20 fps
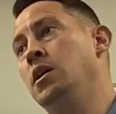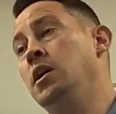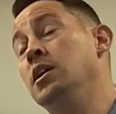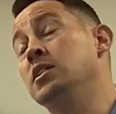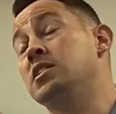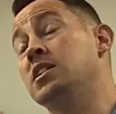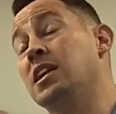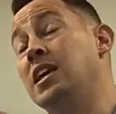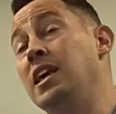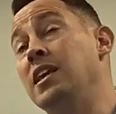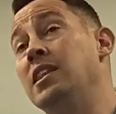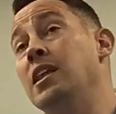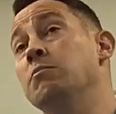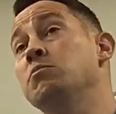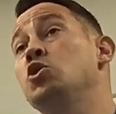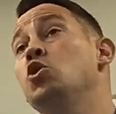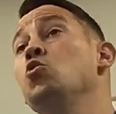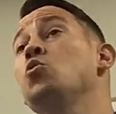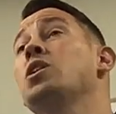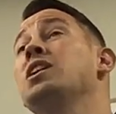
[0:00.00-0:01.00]
is to get them
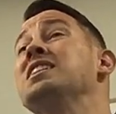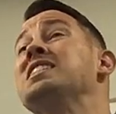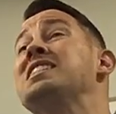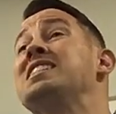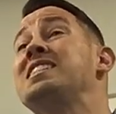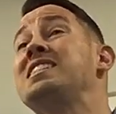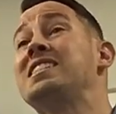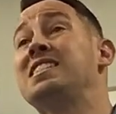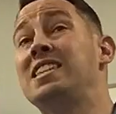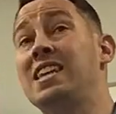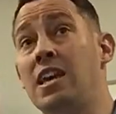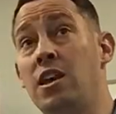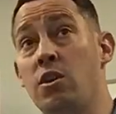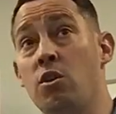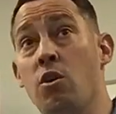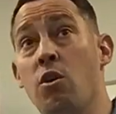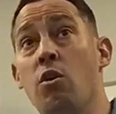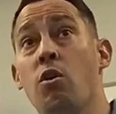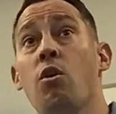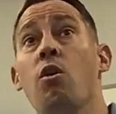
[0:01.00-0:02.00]
to
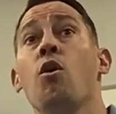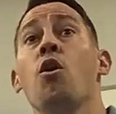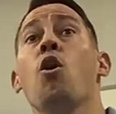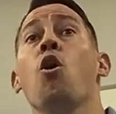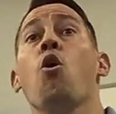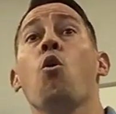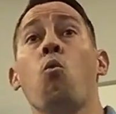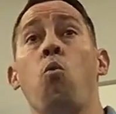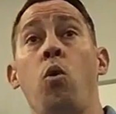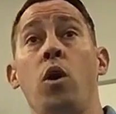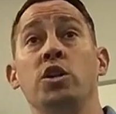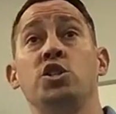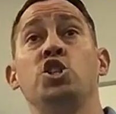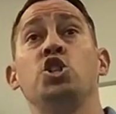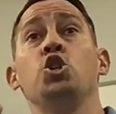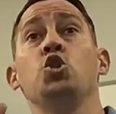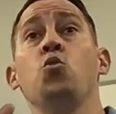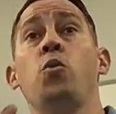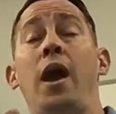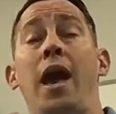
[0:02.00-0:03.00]
consider
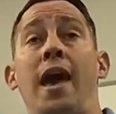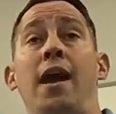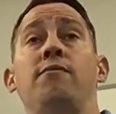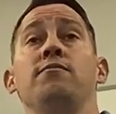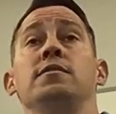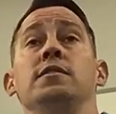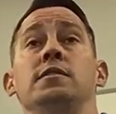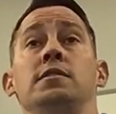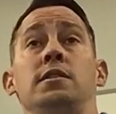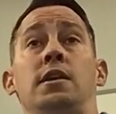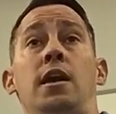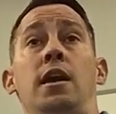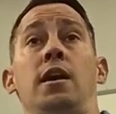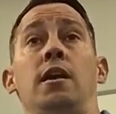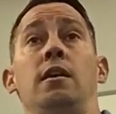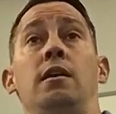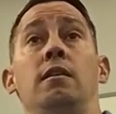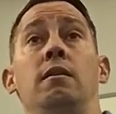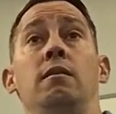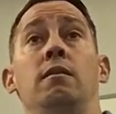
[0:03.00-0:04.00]
what you have to
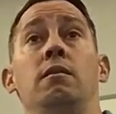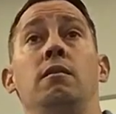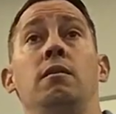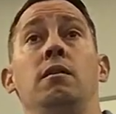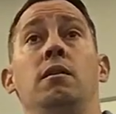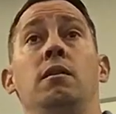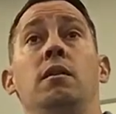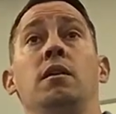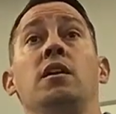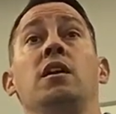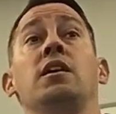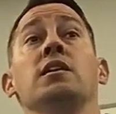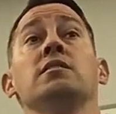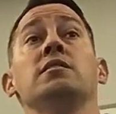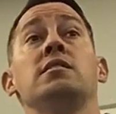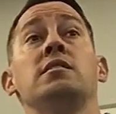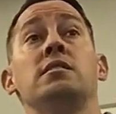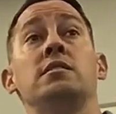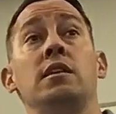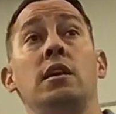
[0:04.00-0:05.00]
say.
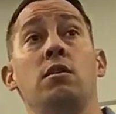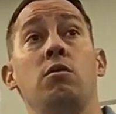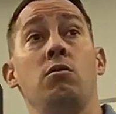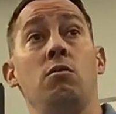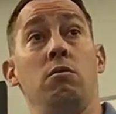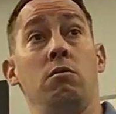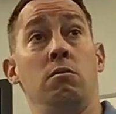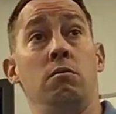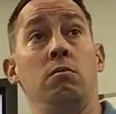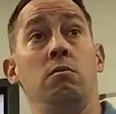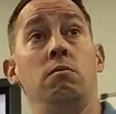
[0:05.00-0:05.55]
Consider.